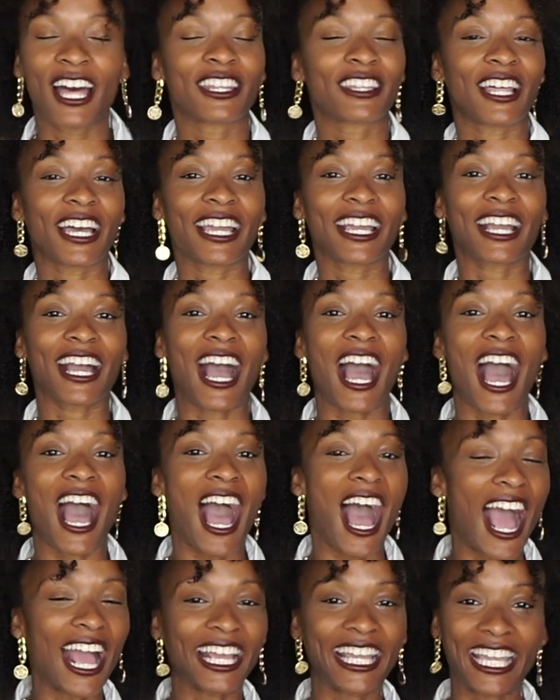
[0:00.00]
Like,
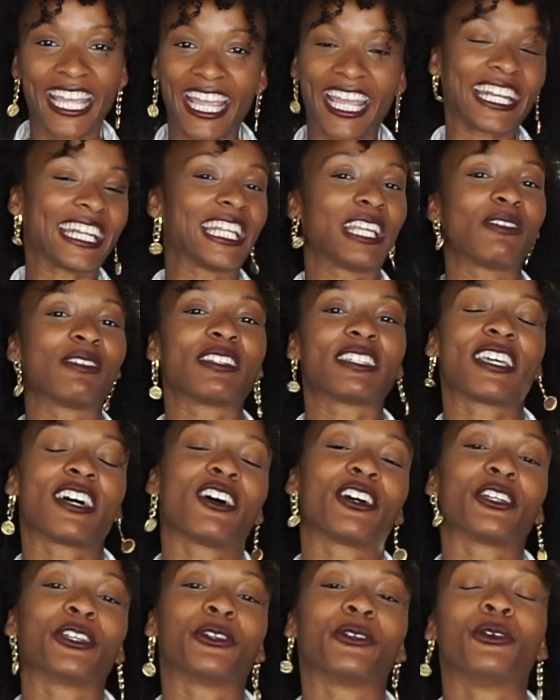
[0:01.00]
I can't even
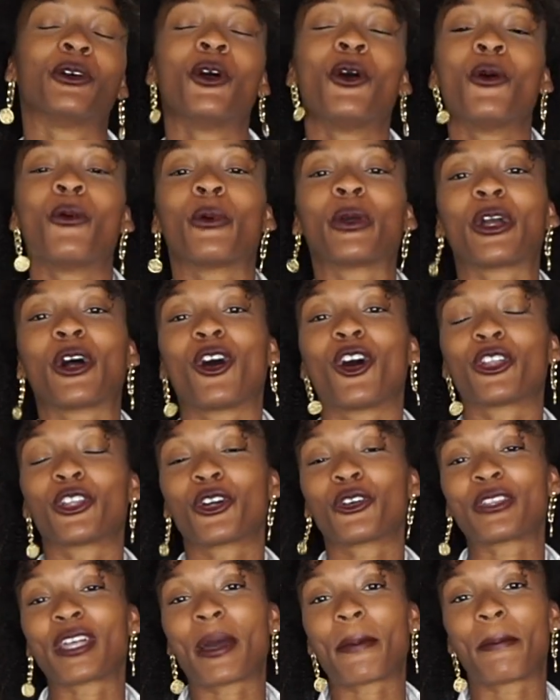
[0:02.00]
tell you. We all
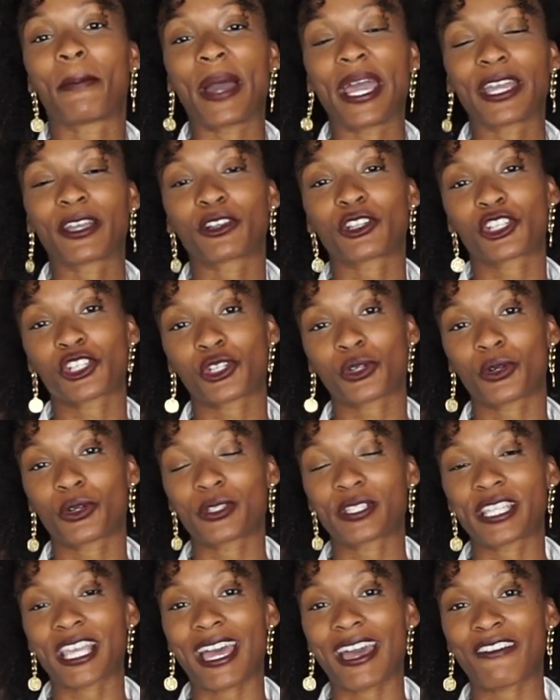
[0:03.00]
know that biker
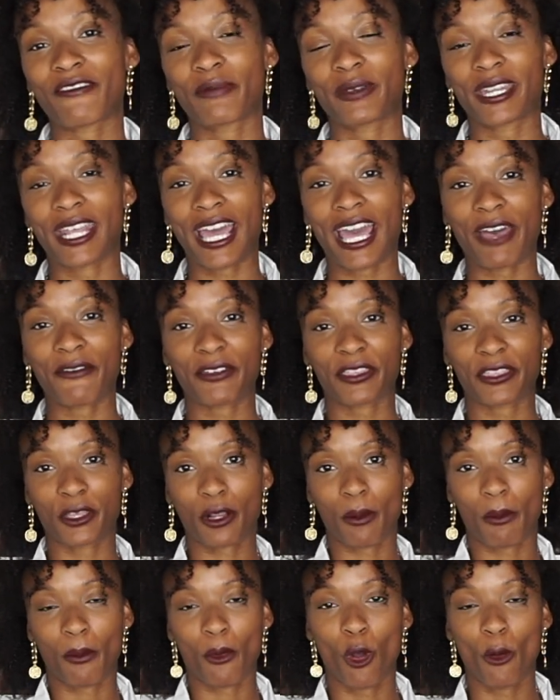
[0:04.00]
shorts have been having
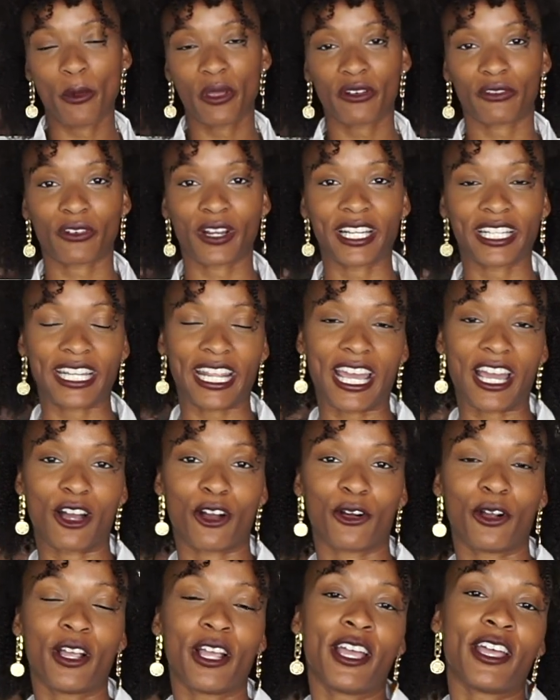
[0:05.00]
their moment right
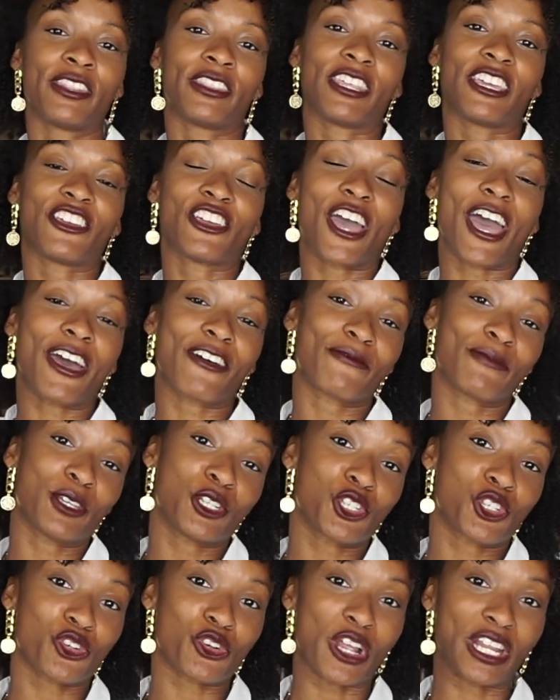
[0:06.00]
now. They have
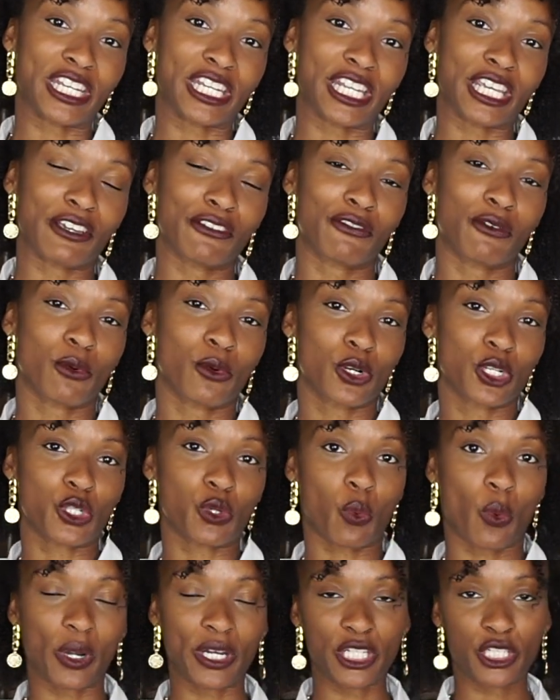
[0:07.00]
been trending for
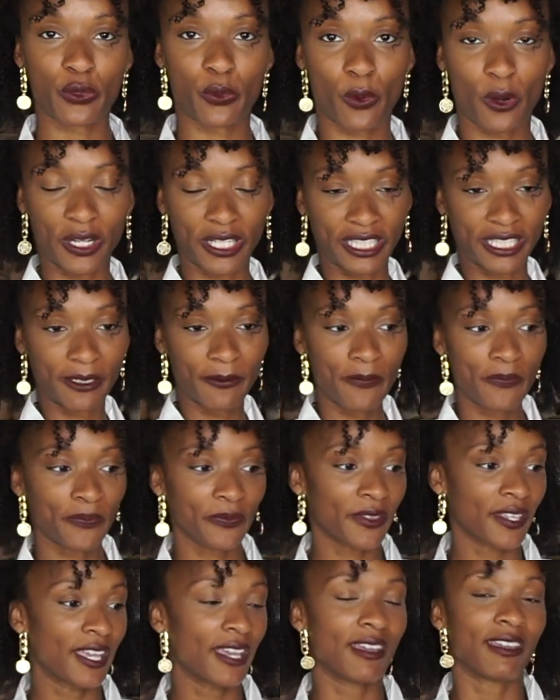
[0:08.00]
2020.
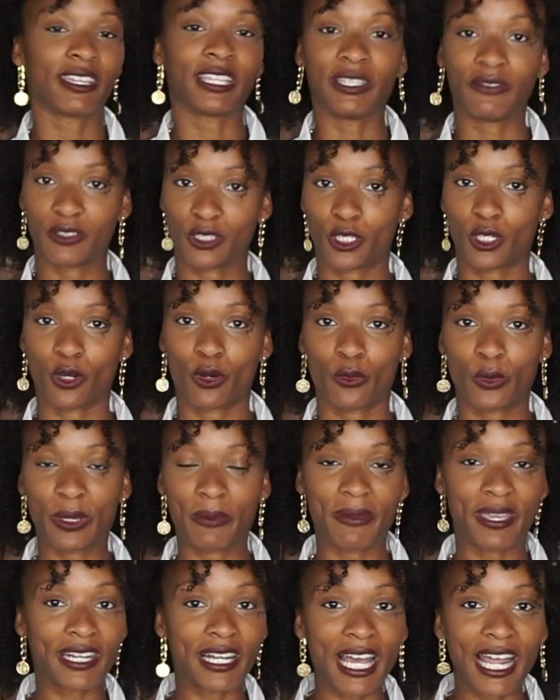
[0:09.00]
Even though we
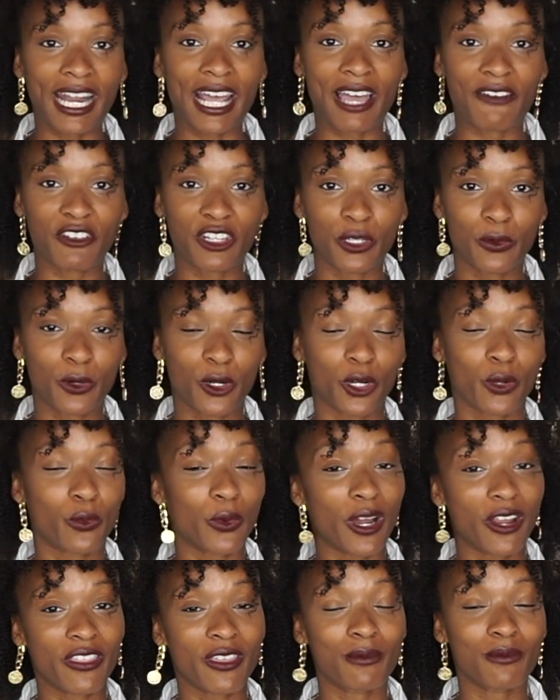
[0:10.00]
may not have anywhere to
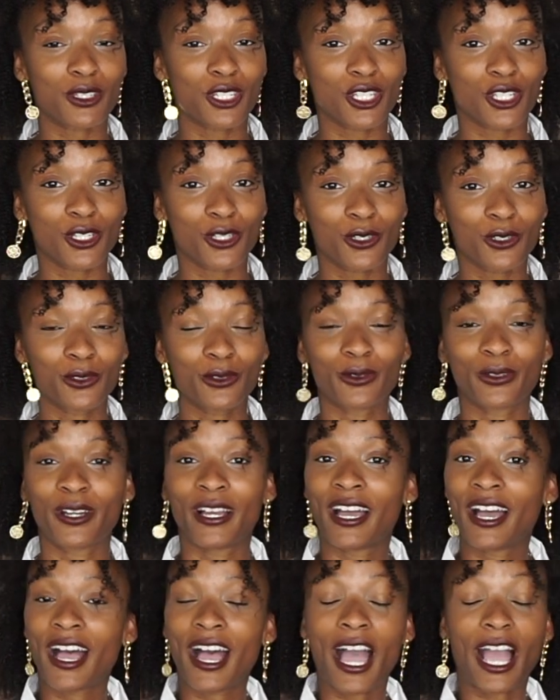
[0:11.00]
wear them to,
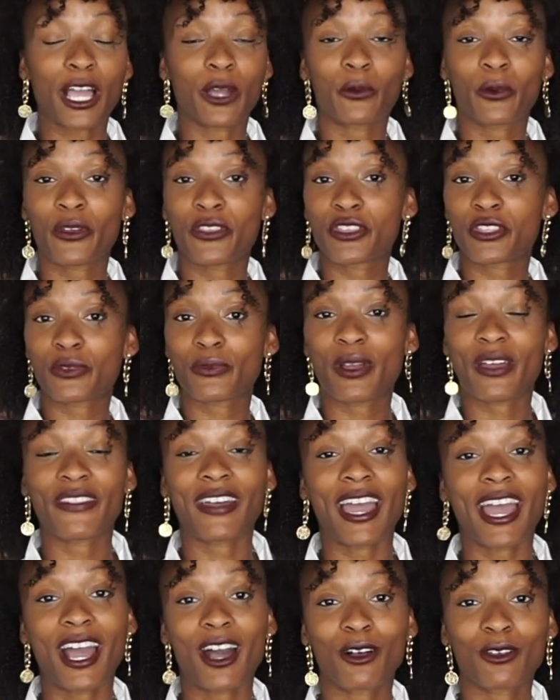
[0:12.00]
I can wear these around the
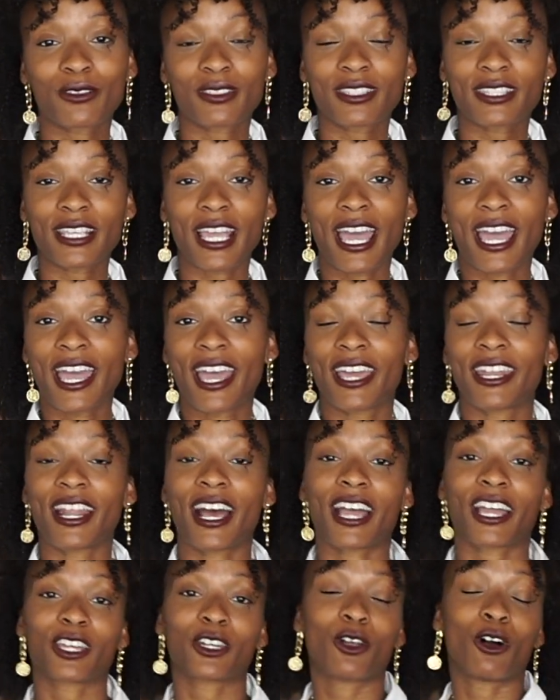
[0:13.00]
house, and
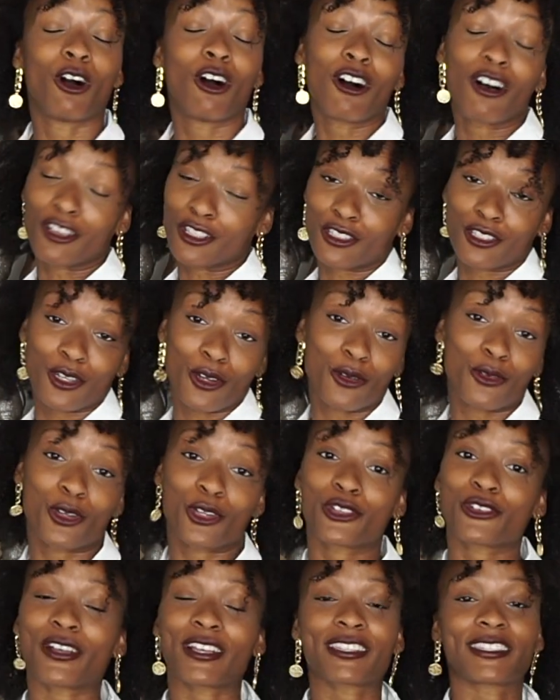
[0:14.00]
I can also
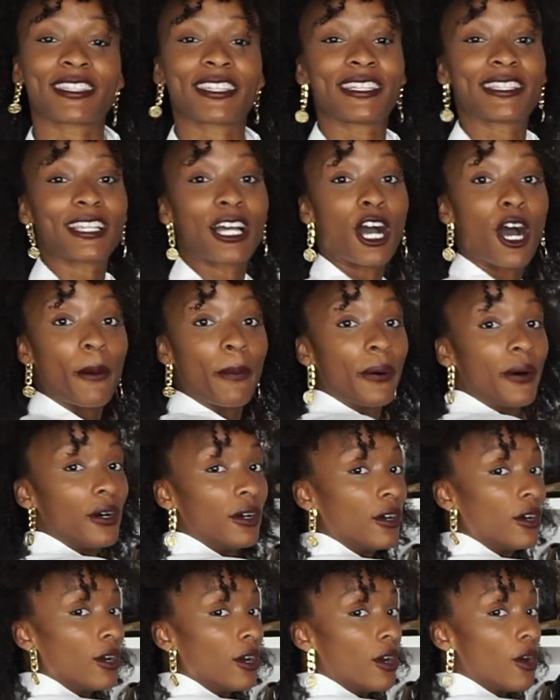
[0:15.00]
dress these up
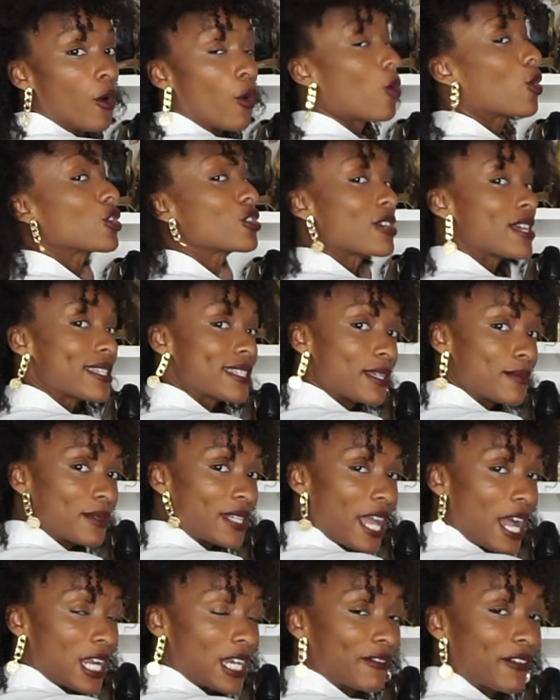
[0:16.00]
or dress them
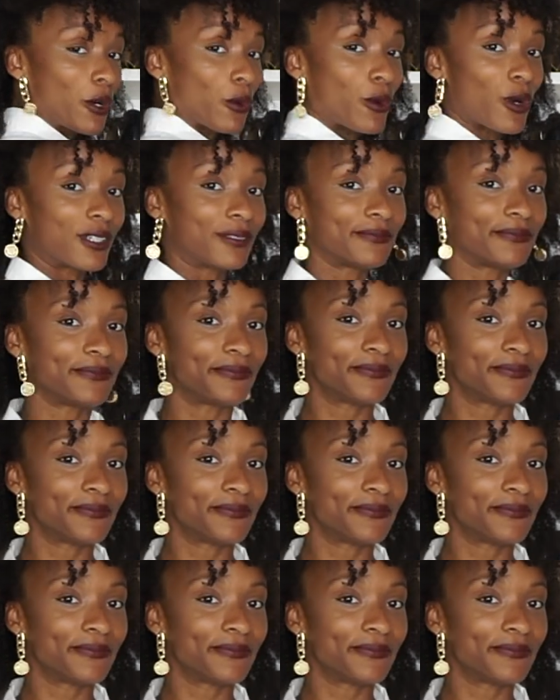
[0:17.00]
down if I want.